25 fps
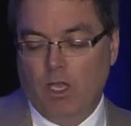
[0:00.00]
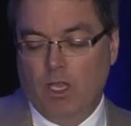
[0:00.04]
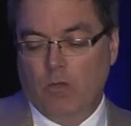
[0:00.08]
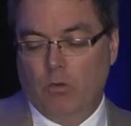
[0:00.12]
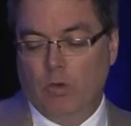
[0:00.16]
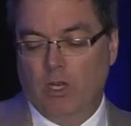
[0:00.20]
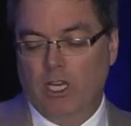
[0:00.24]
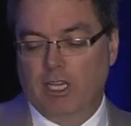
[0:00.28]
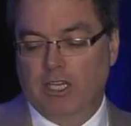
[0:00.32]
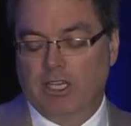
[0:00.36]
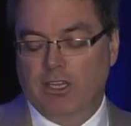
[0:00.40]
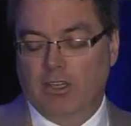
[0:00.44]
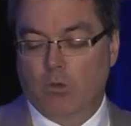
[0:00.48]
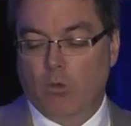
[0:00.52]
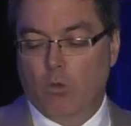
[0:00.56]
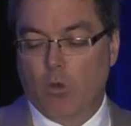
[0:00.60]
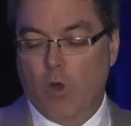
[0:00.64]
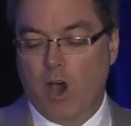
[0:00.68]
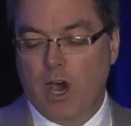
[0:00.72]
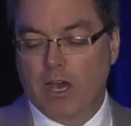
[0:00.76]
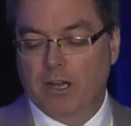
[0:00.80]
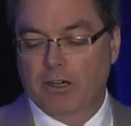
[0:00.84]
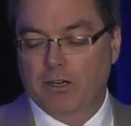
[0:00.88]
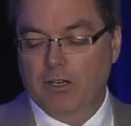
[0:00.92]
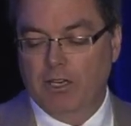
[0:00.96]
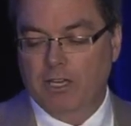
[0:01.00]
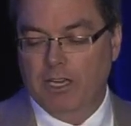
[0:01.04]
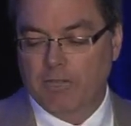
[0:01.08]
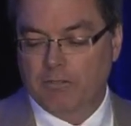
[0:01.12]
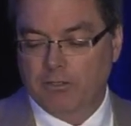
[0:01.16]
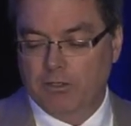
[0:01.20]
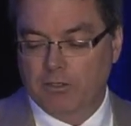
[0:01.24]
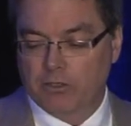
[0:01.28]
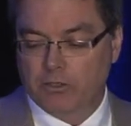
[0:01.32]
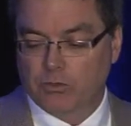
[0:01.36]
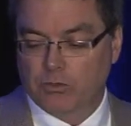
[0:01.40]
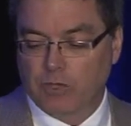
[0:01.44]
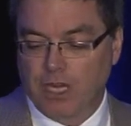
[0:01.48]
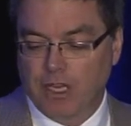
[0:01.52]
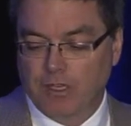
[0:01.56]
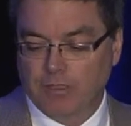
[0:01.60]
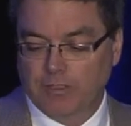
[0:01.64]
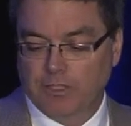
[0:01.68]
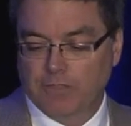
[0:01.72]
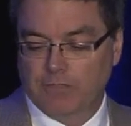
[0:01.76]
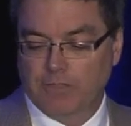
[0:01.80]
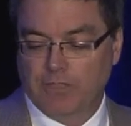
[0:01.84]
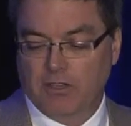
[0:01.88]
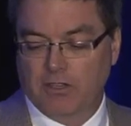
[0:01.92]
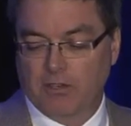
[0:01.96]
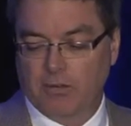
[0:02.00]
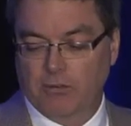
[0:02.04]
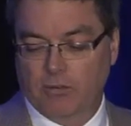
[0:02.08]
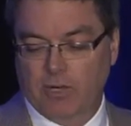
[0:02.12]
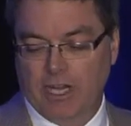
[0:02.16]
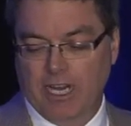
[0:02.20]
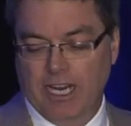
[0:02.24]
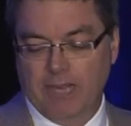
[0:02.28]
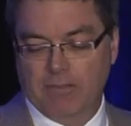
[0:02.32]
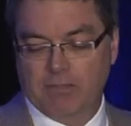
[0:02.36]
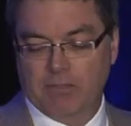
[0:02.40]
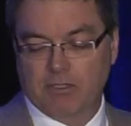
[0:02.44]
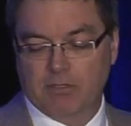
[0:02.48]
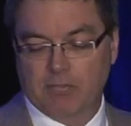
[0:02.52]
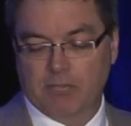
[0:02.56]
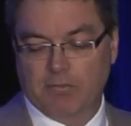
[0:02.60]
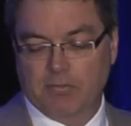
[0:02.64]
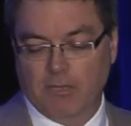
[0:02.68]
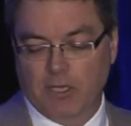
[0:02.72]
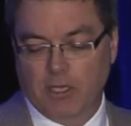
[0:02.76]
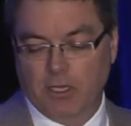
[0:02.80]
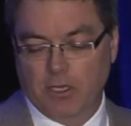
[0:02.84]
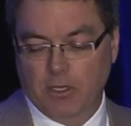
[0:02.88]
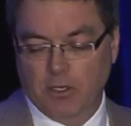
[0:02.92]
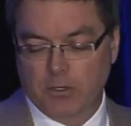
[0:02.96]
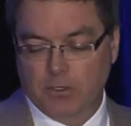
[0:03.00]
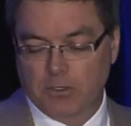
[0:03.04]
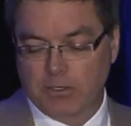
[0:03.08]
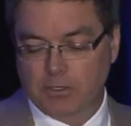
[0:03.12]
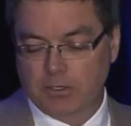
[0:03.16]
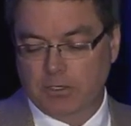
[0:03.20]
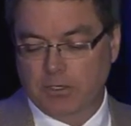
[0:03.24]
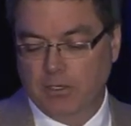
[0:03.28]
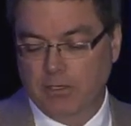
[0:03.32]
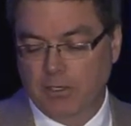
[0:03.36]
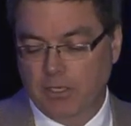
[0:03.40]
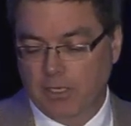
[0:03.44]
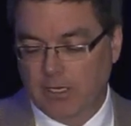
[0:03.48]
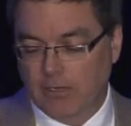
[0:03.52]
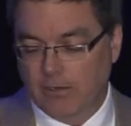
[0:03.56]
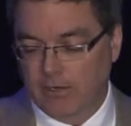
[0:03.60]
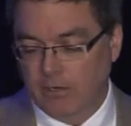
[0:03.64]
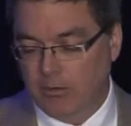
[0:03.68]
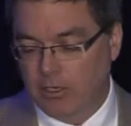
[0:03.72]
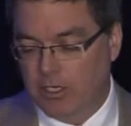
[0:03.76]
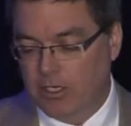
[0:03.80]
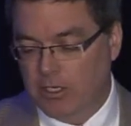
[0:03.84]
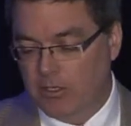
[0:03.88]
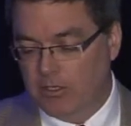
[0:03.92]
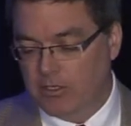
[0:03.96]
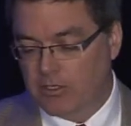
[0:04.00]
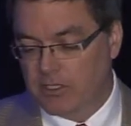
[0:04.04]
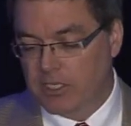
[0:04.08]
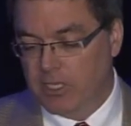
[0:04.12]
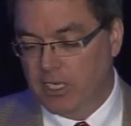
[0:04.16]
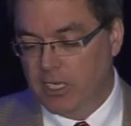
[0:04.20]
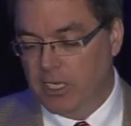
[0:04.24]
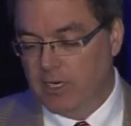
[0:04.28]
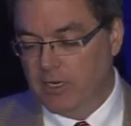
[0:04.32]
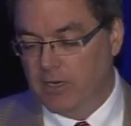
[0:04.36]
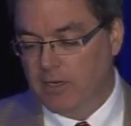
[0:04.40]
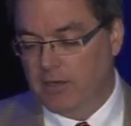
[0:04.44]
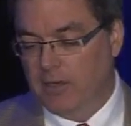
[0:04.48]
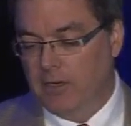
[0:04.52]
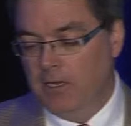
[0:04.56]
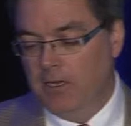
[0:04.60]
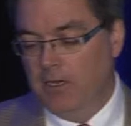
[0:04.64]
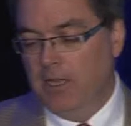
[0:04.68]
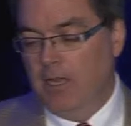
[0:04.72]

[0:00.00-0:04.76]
We look at water levels relative to the ramps flows that we used here,